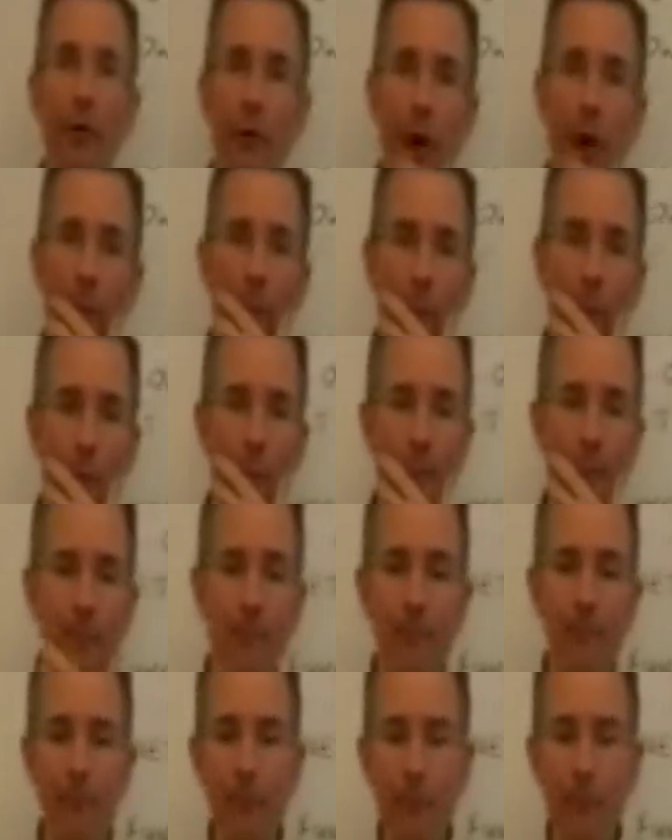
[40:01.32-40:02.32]
for example,
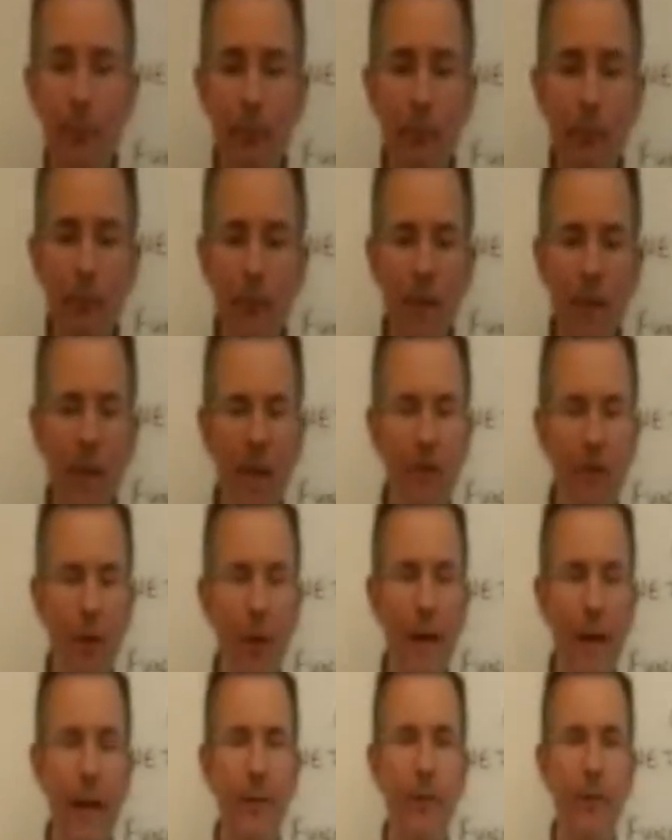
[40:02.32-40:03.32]
if
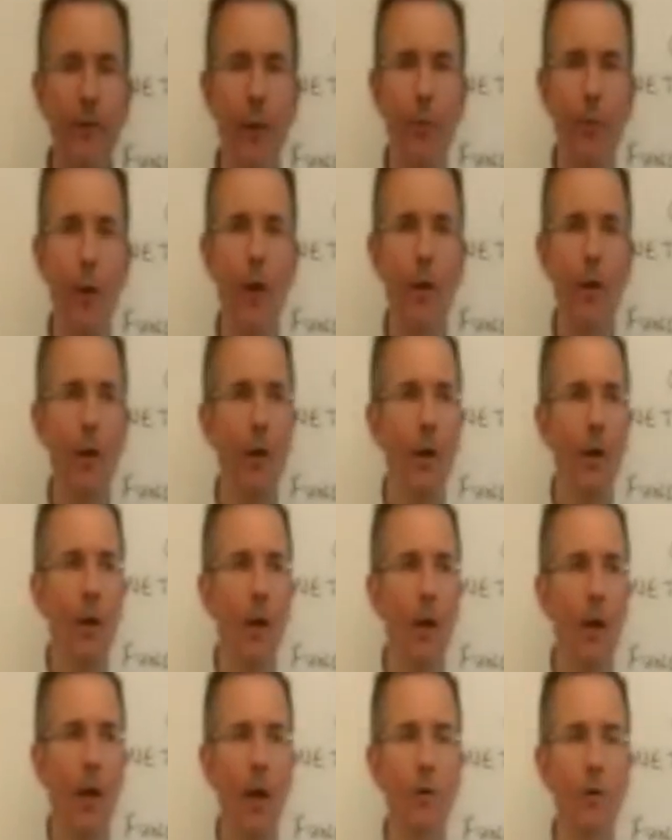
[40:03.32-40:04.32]
you lend someone
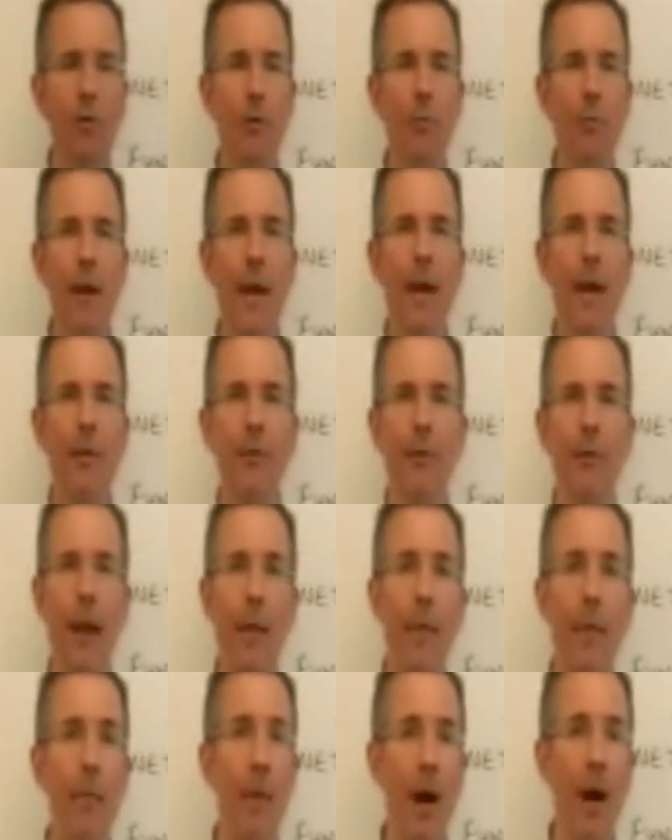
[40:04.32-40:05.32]
£100
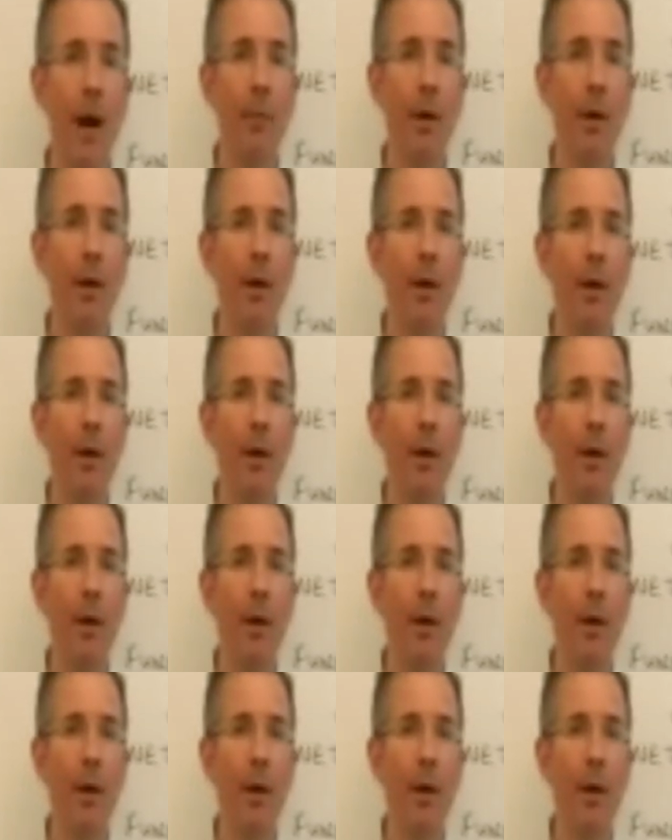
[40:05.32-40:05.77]
down the pub